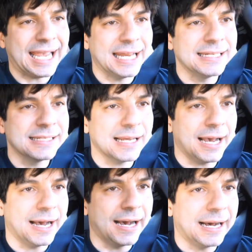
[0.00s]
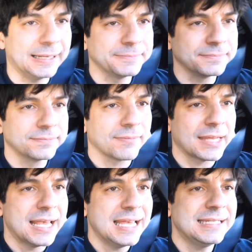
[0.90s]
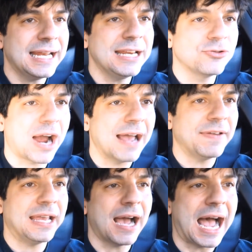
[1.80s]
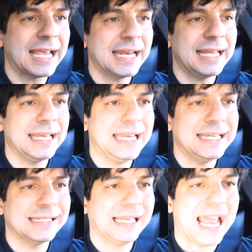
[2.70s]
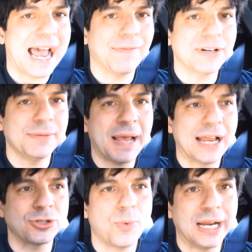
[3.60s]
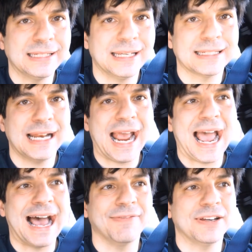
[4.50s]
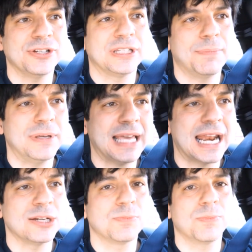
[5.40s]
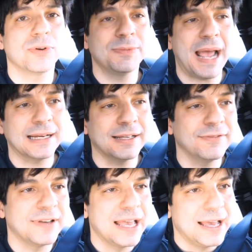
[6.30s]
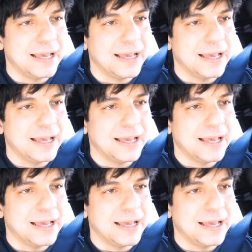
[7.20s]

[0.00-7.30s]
and city driving, I can easily average about 26.5. And just to put that in perspective,